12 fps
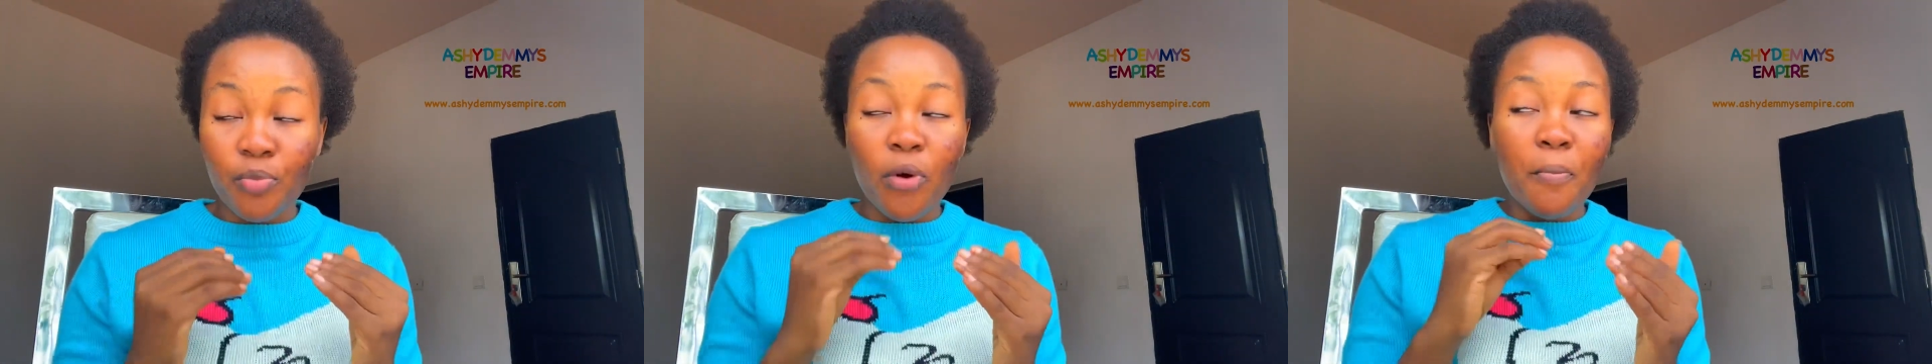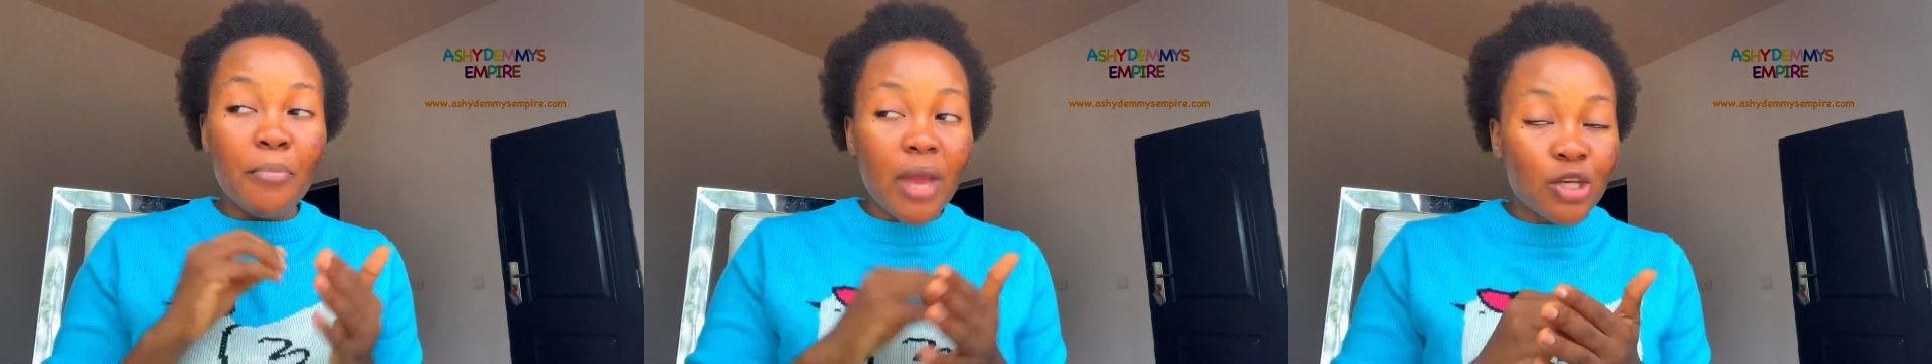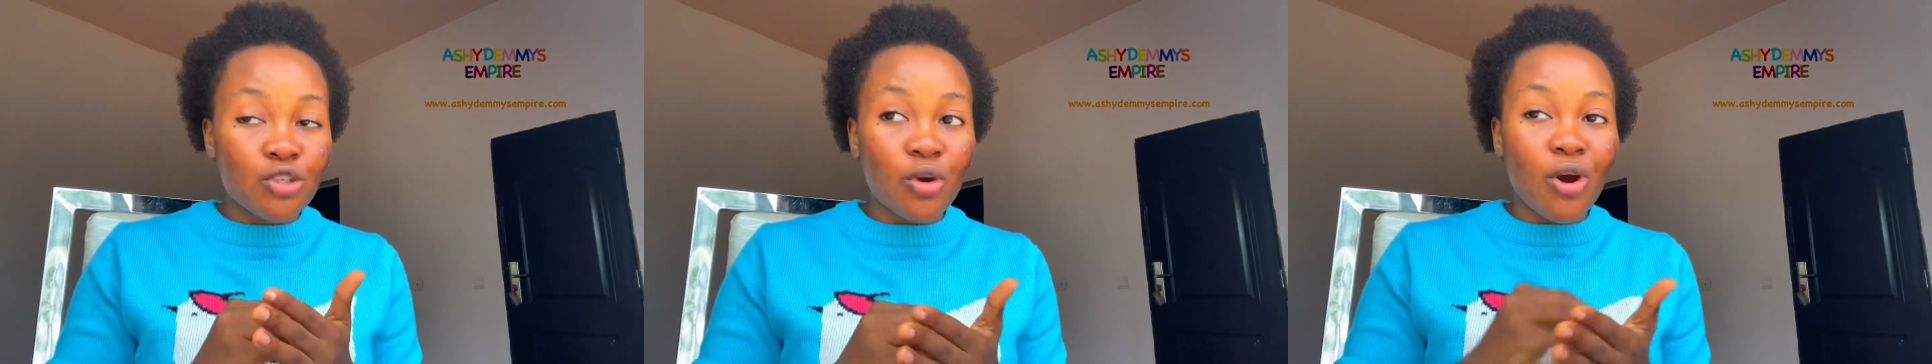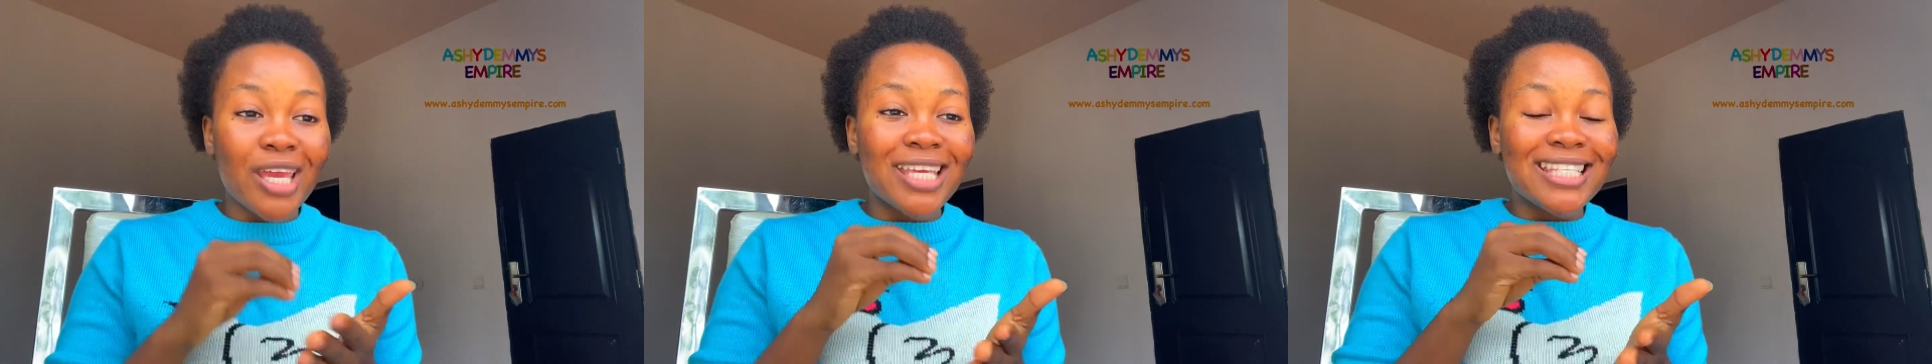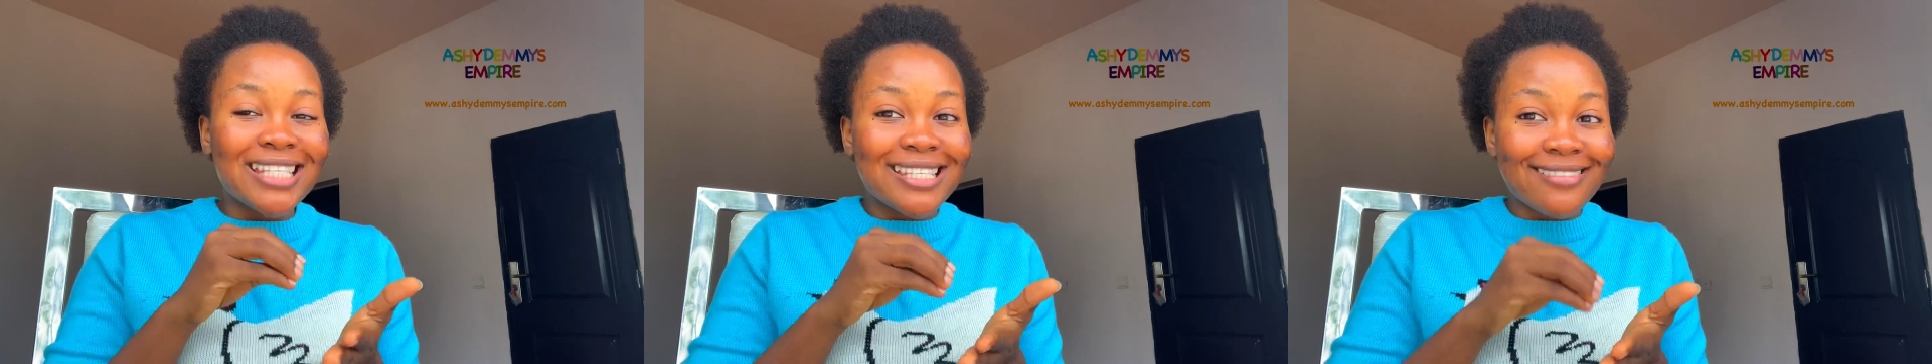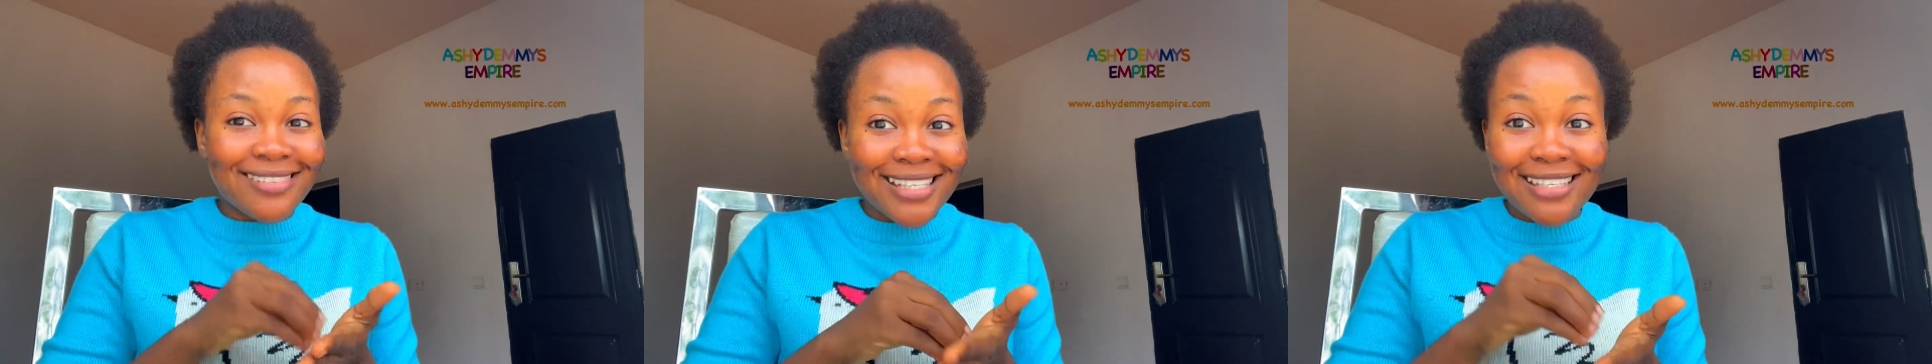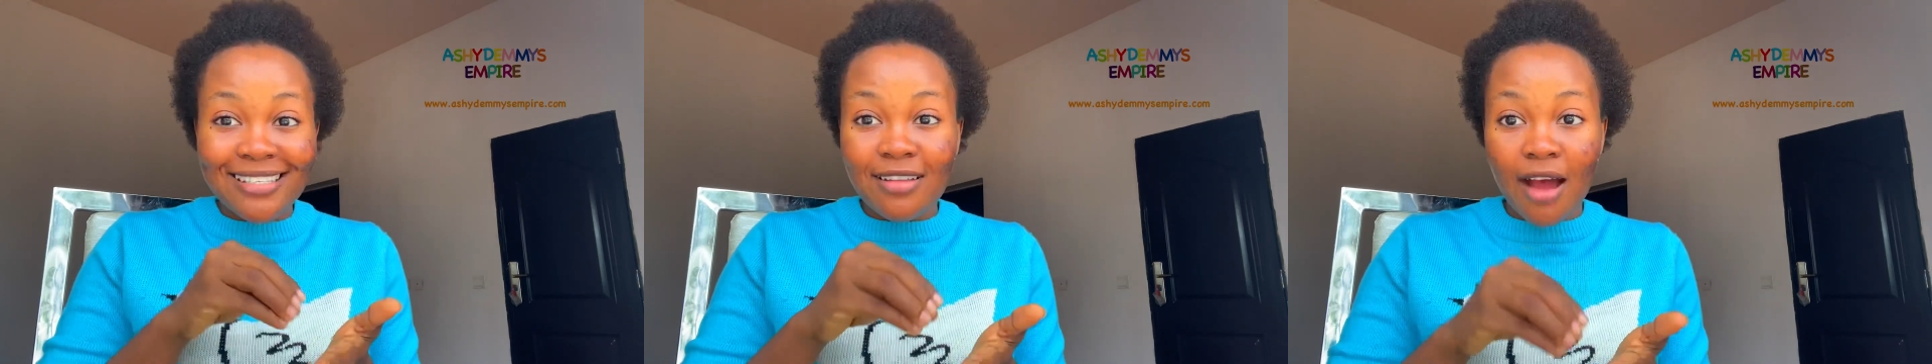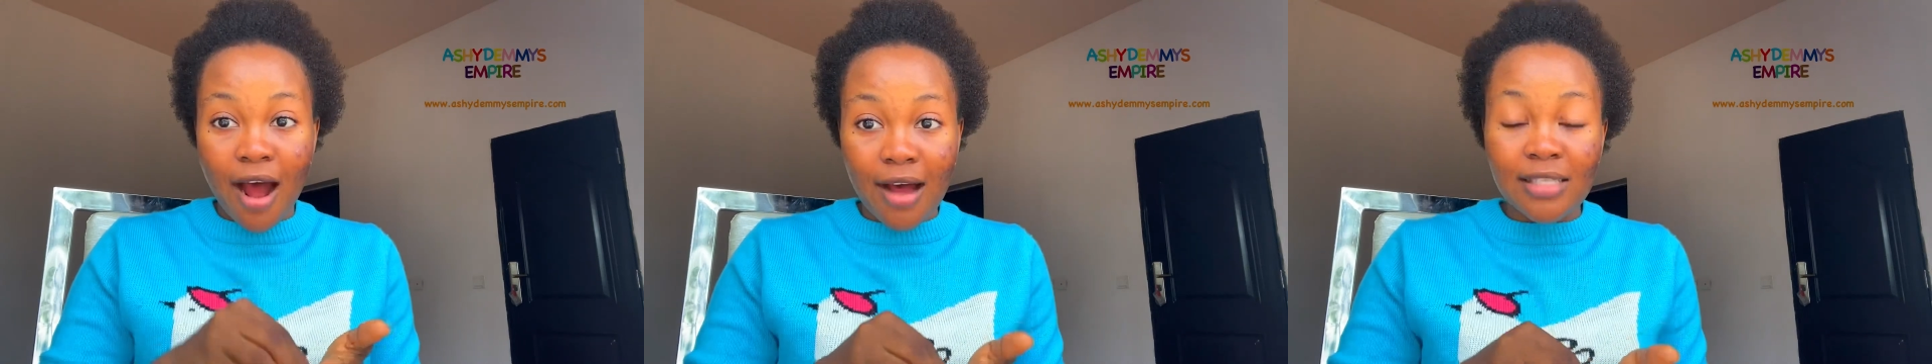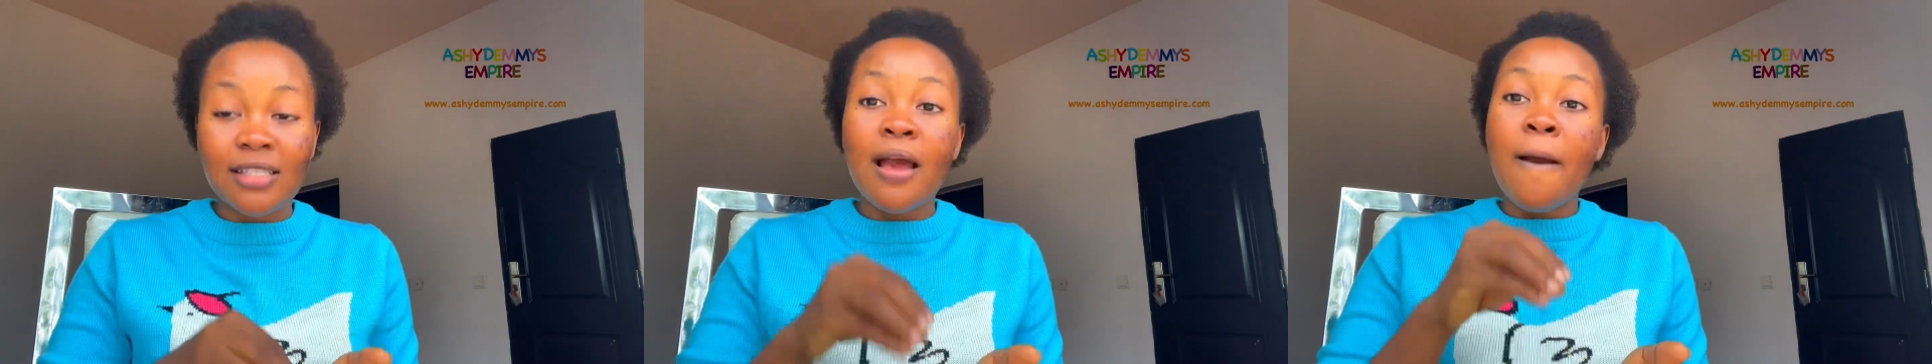but make sure it is written as